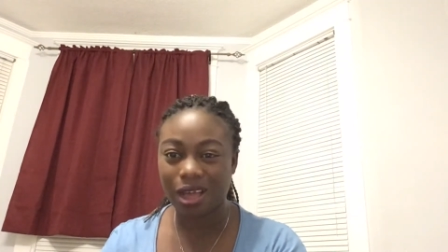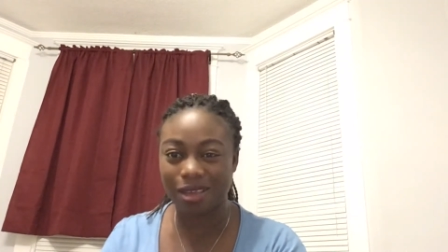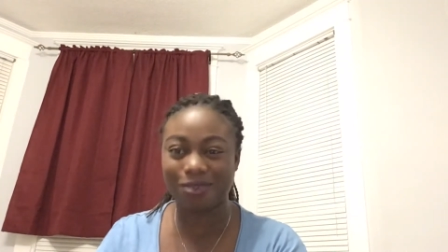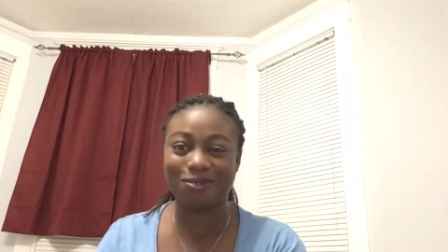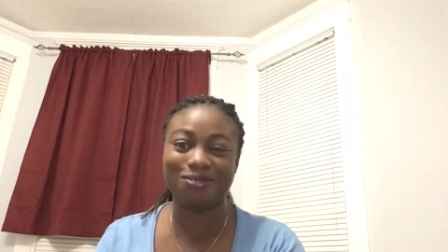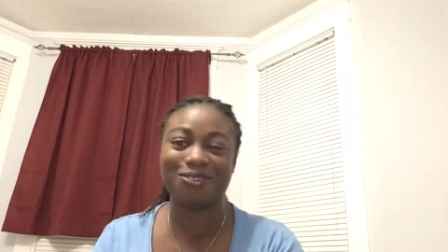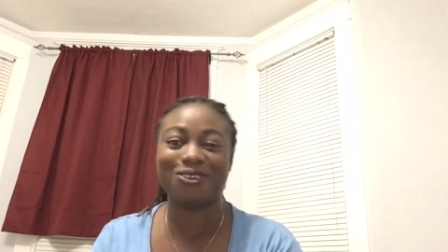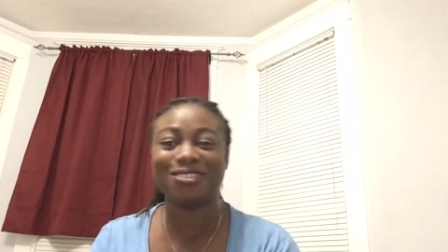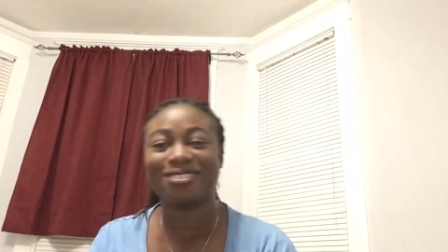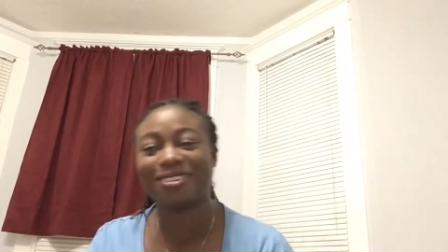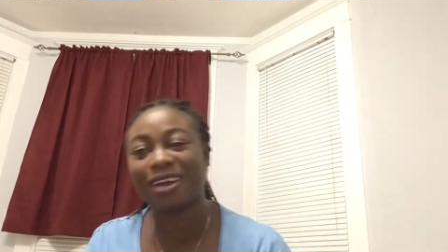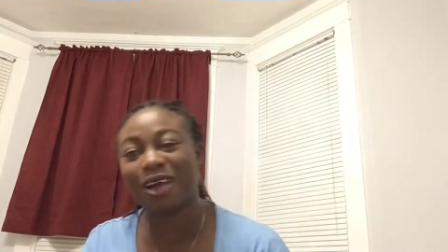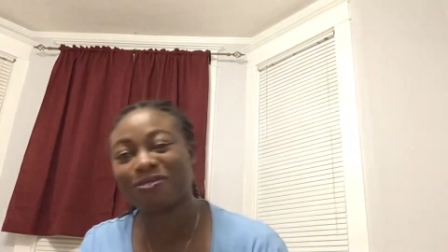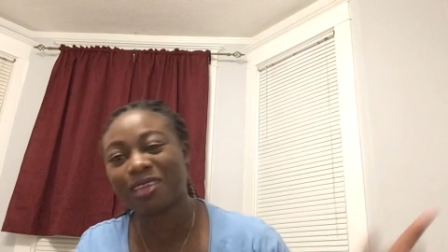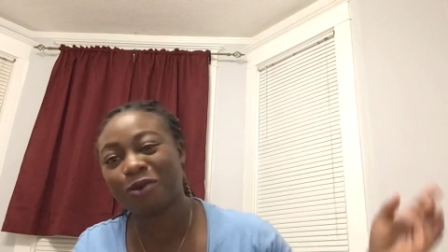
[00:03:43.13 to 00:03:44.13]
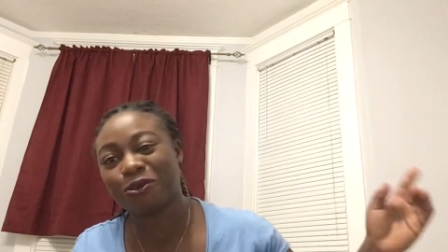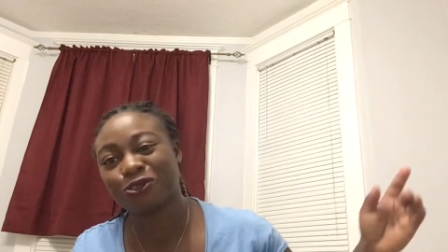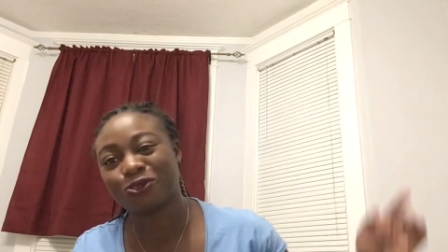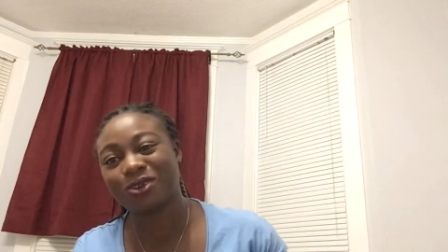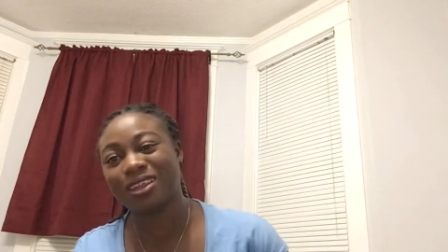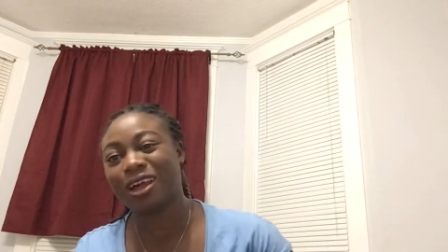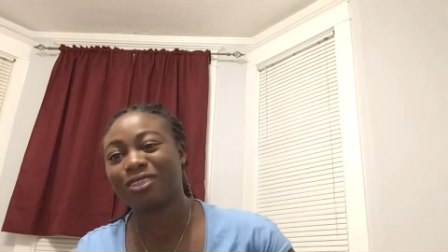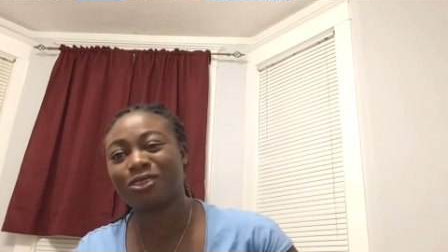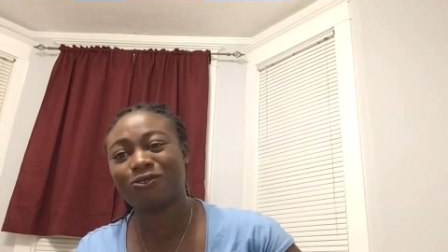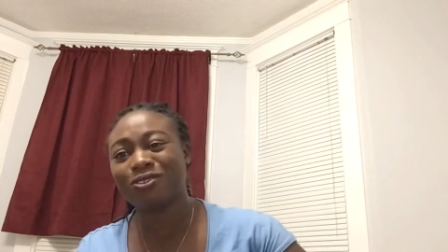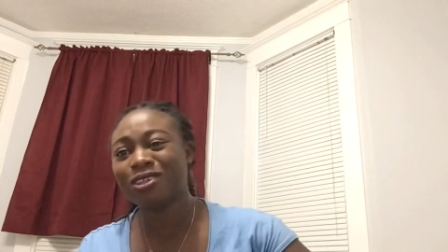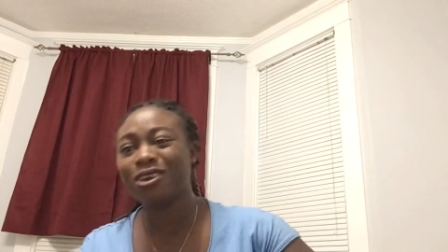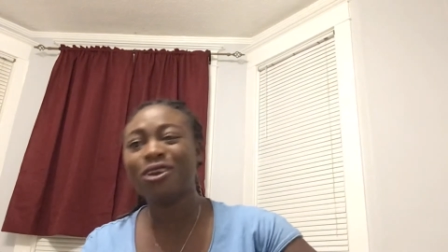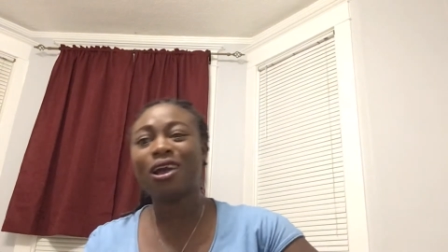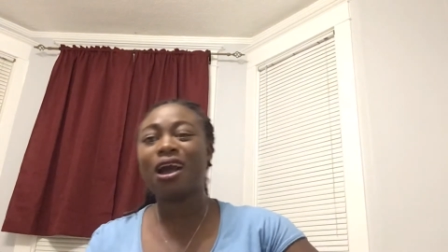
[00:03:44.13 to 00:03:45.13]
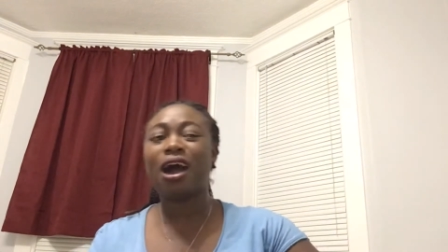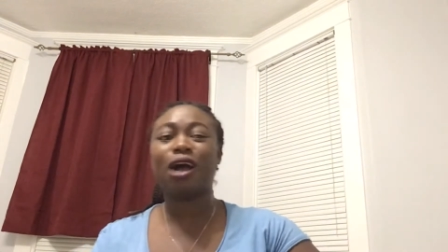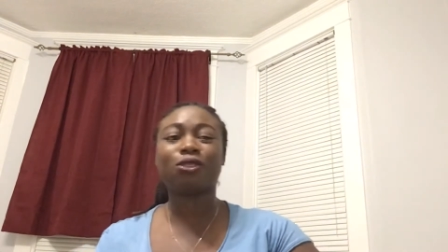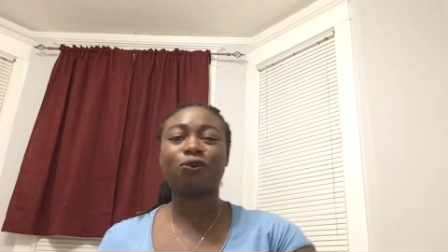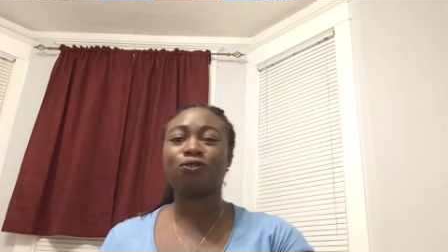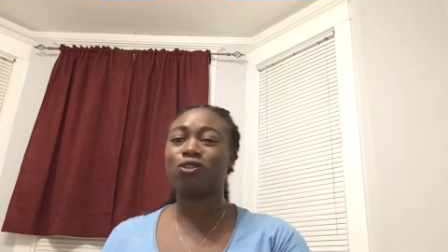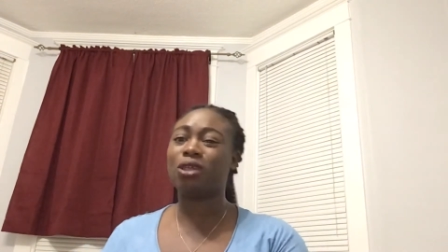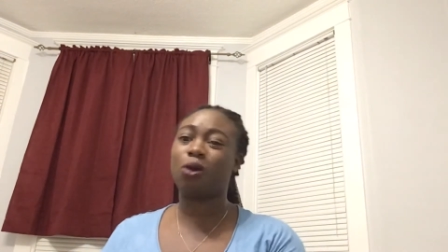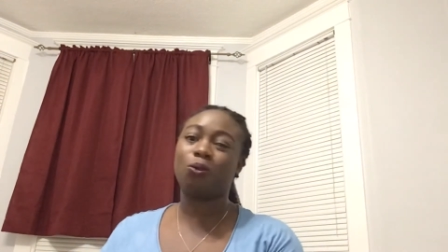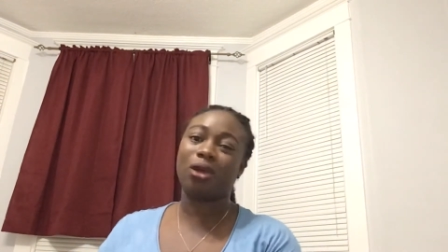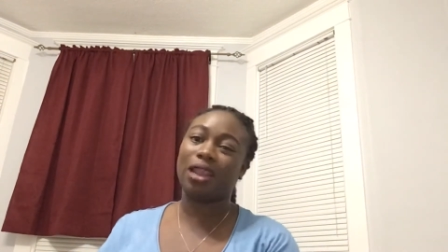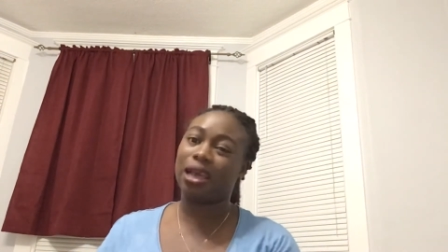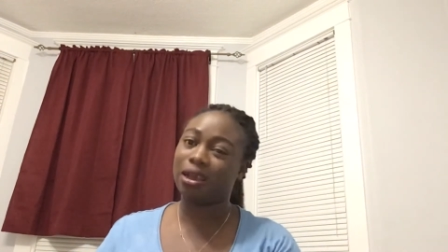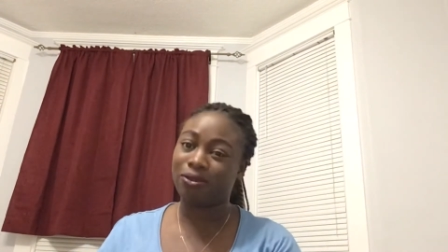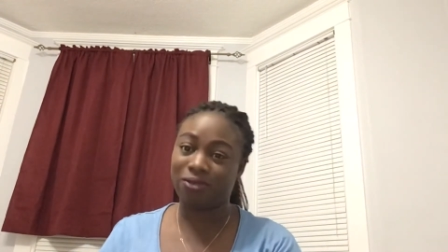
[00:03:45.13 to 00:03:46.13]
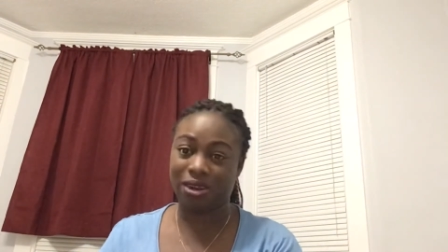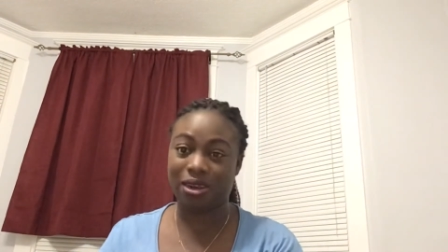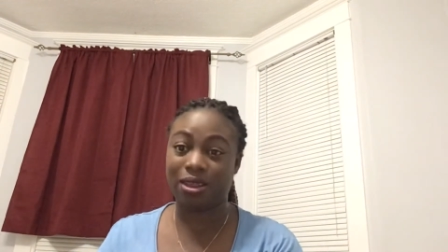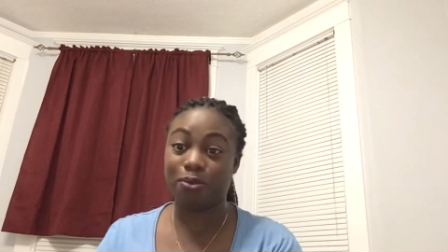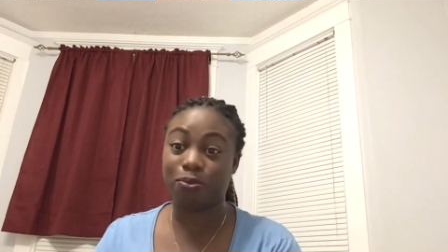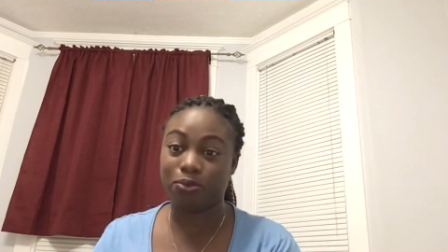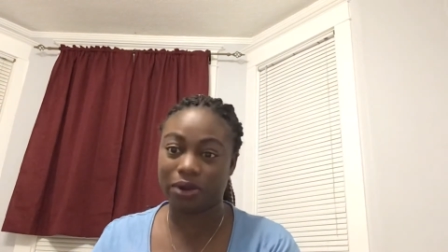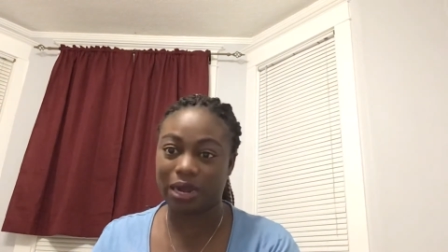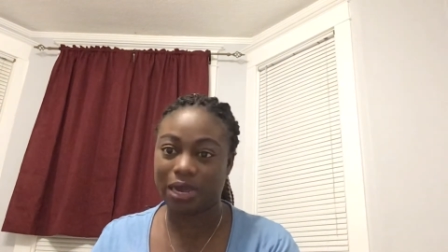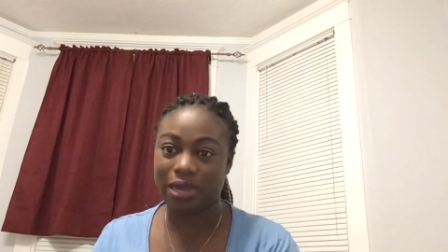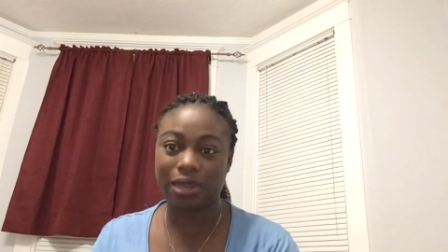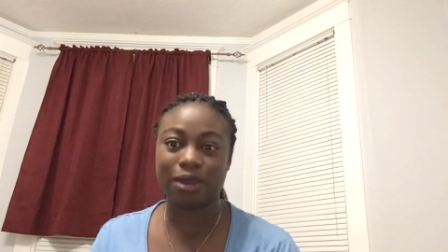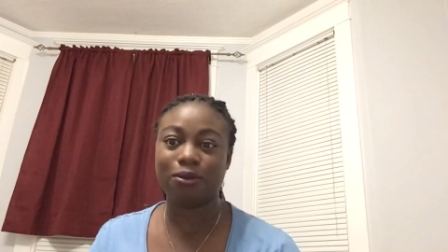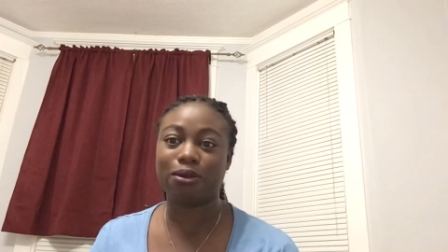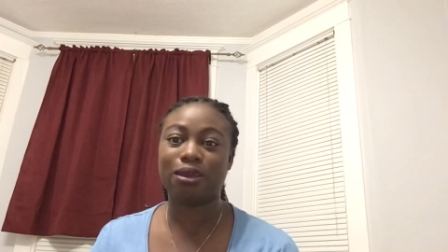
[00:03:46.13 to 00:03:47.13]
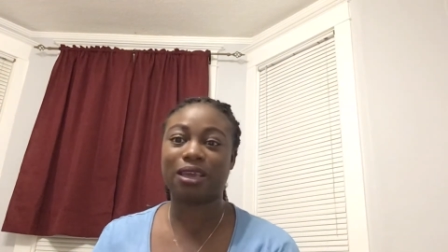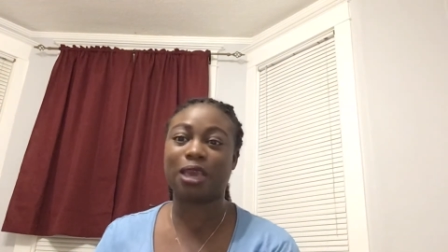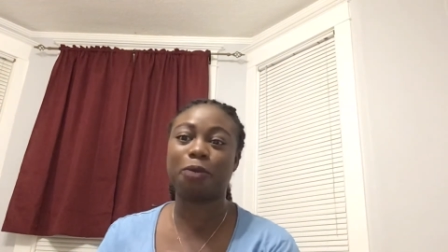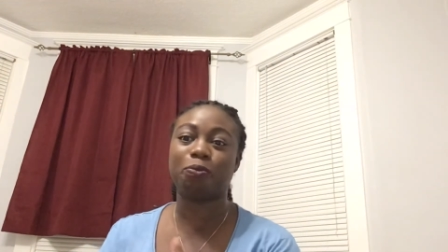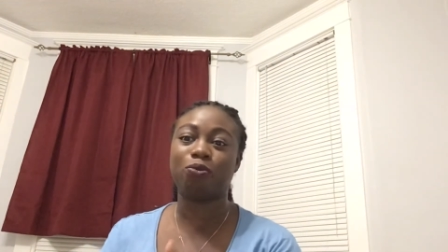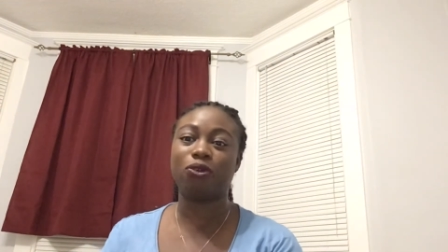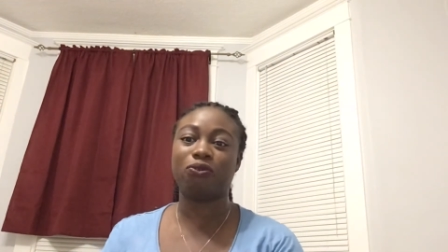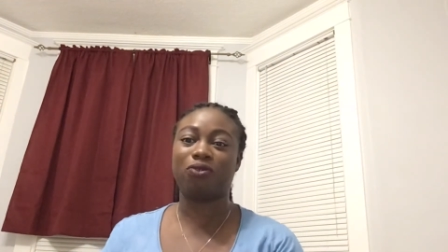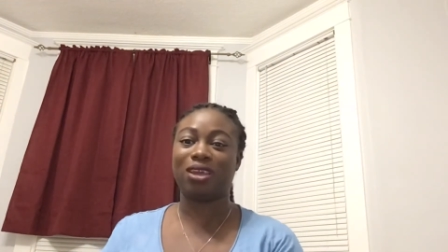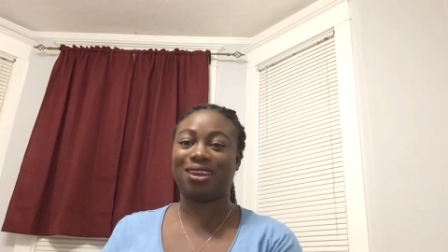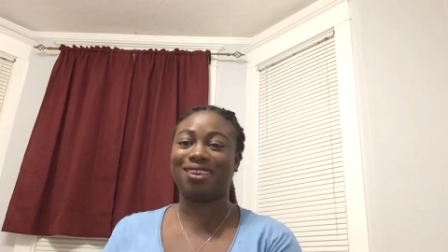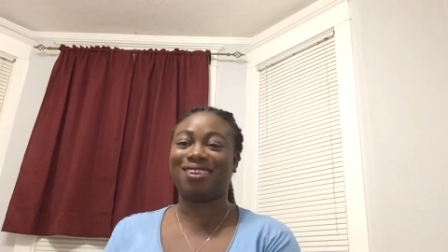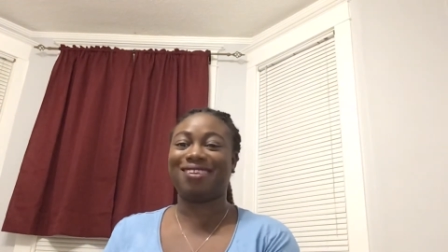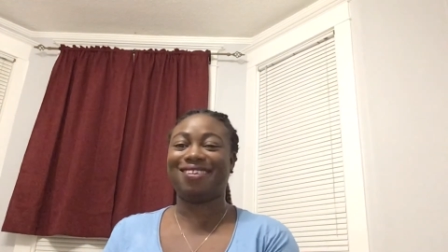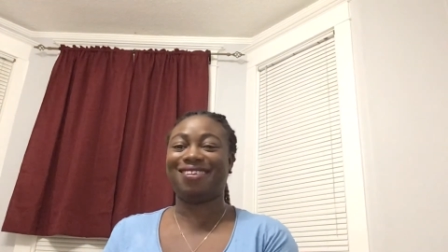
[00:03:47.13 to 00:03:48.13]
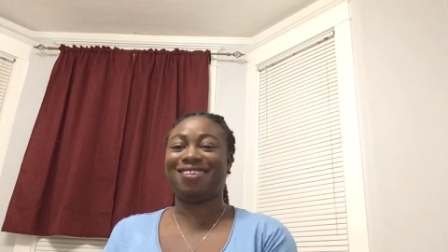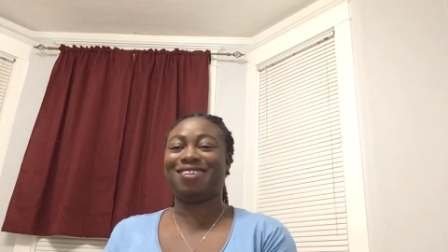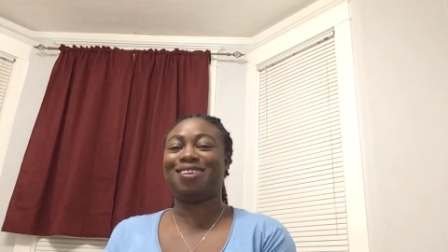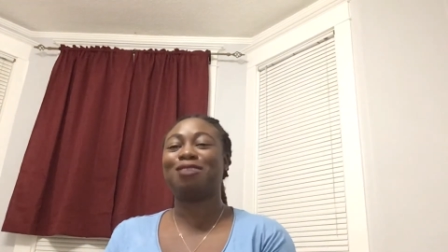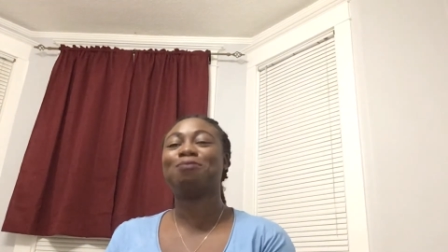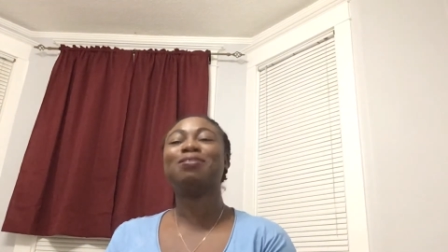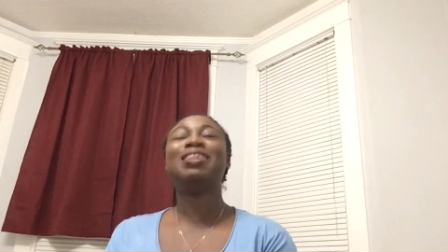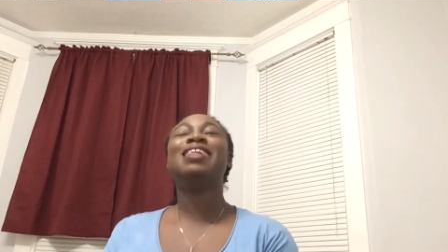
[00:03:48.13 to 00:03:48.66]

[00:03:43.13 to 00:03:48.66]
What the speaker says: until after he was going out of the down, we're like, really, bruh, keep moving.